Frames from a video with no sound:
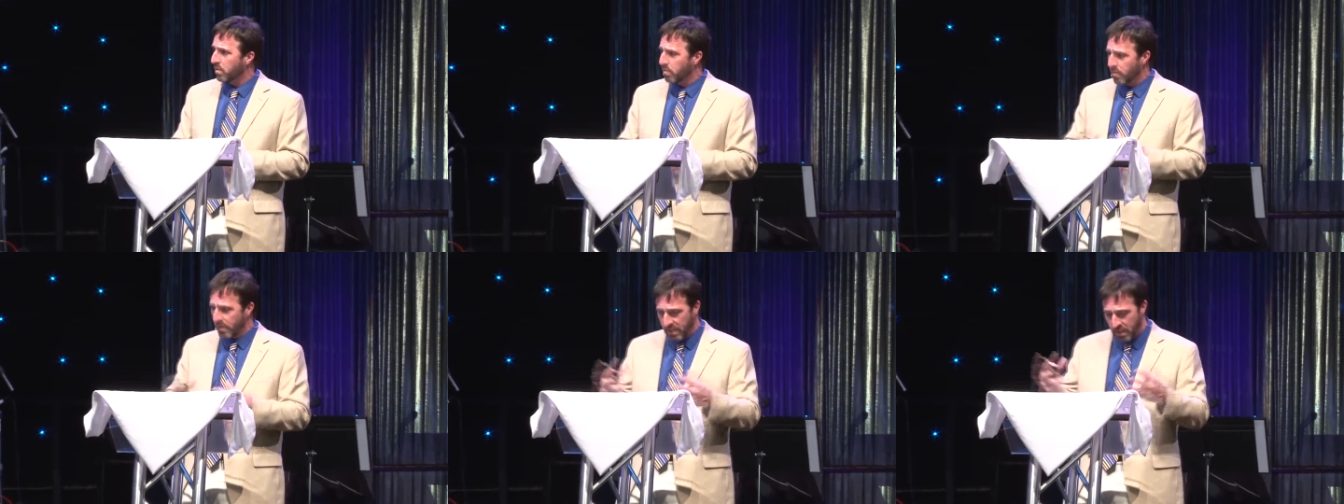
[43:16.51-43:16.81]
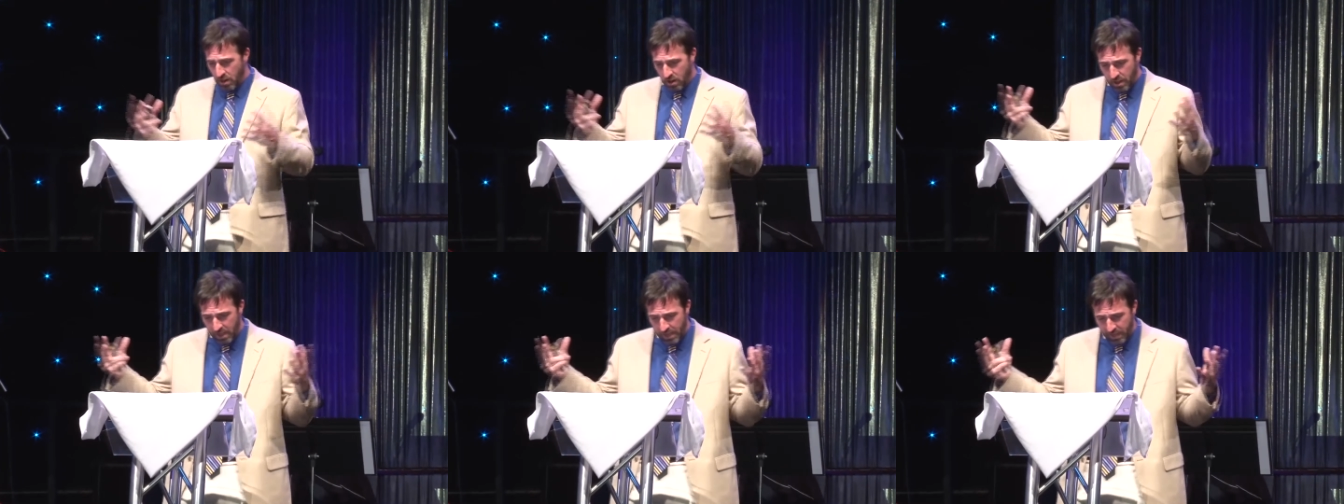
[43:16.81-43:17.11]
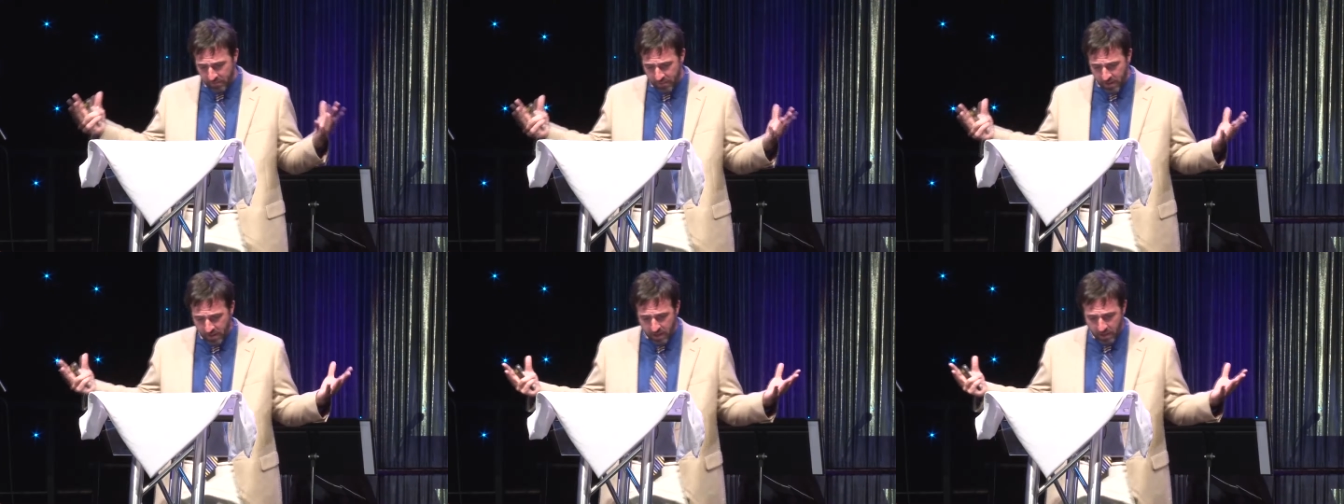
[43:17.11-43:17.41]
We all
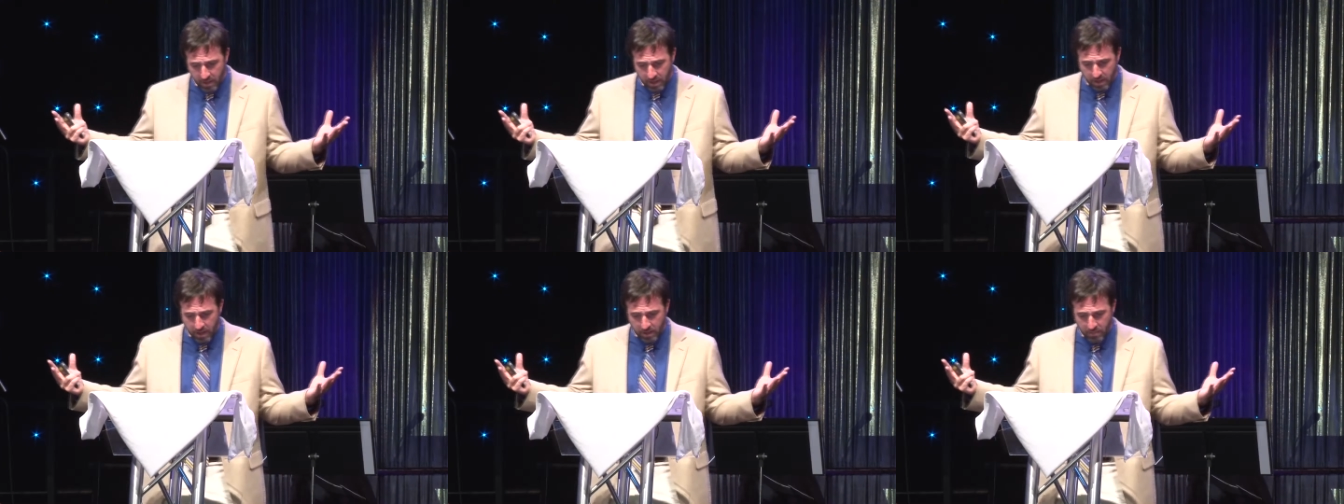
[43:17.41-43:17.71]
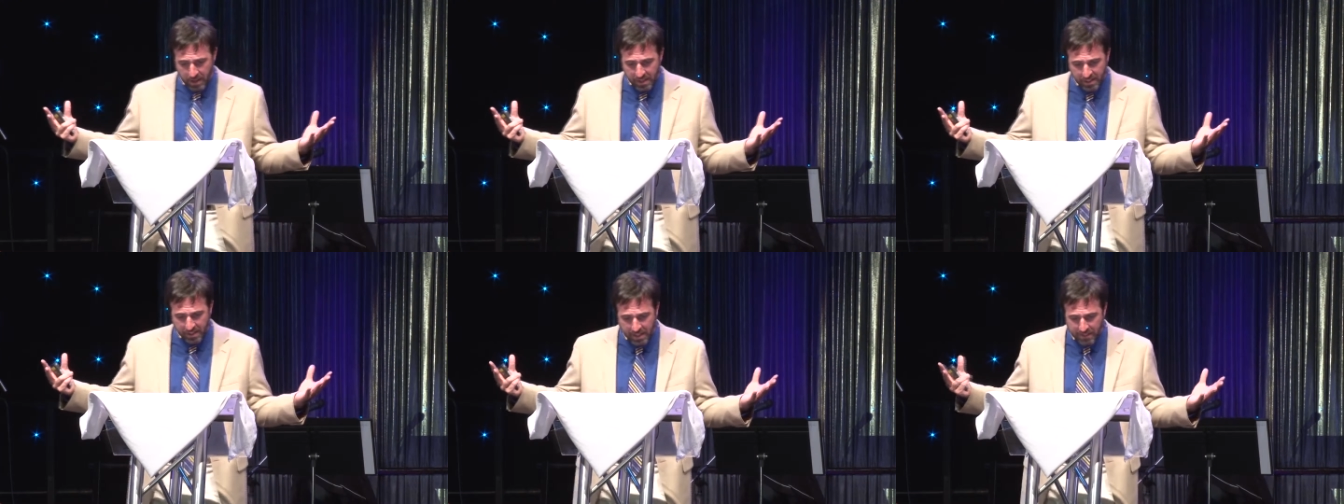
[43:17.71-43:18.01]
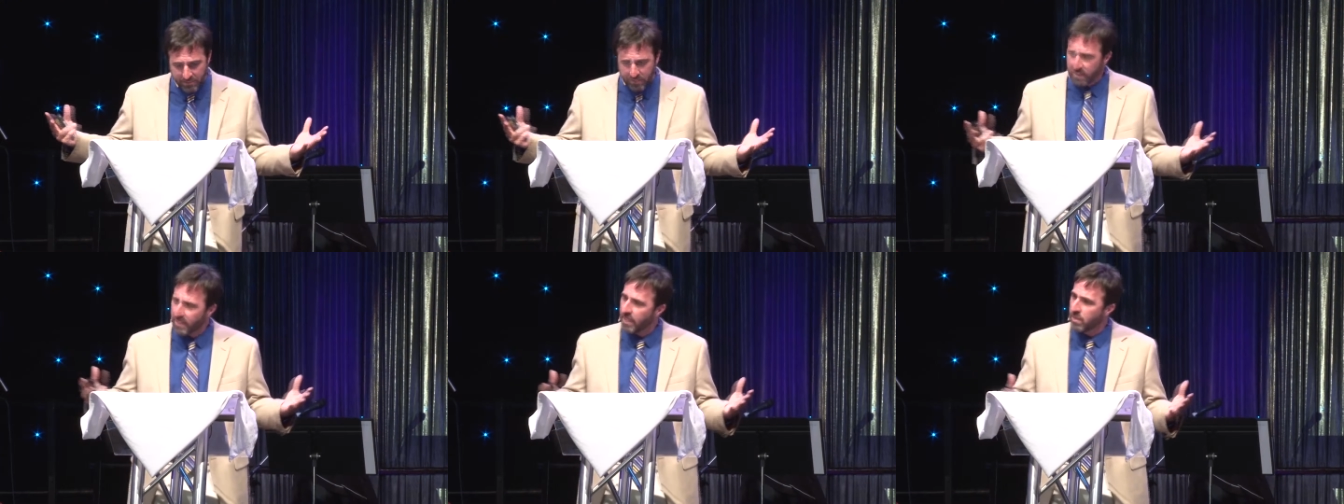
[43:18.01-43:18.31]
have um, a
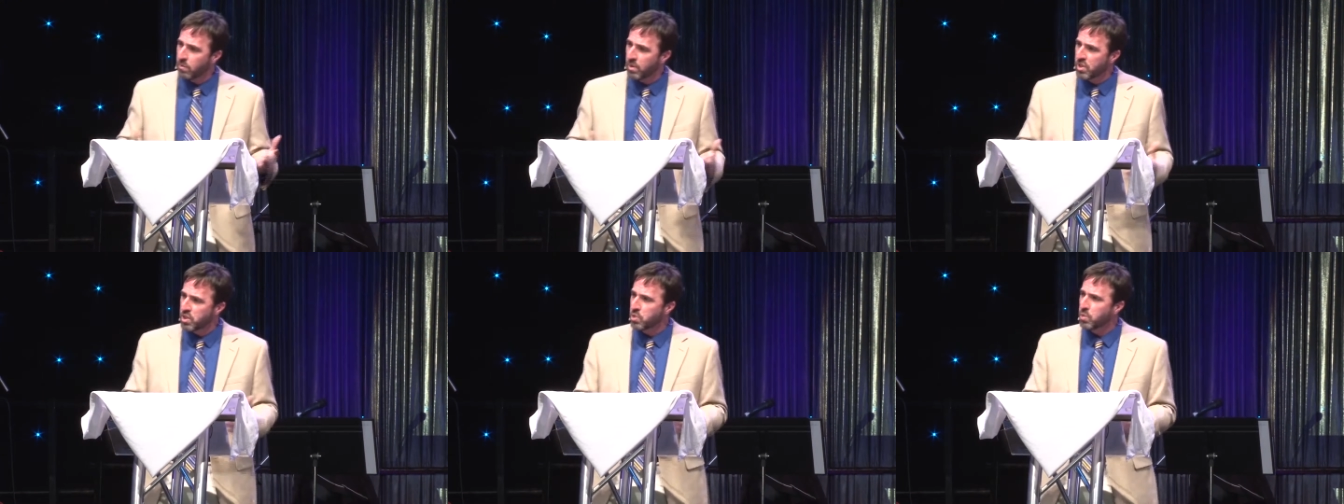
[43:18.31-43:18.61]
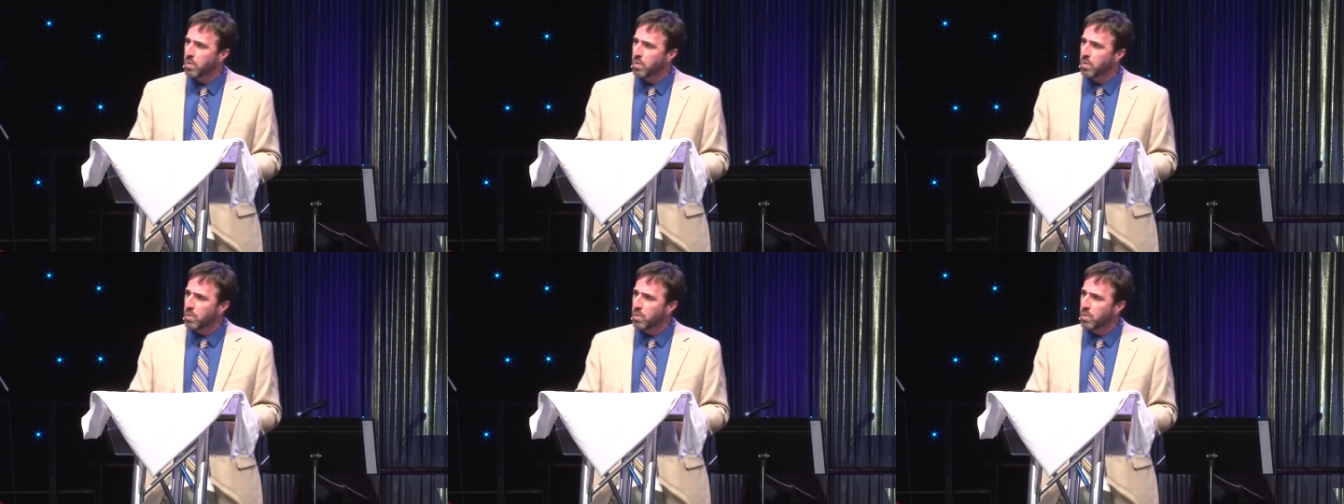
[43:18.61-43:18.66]
level at which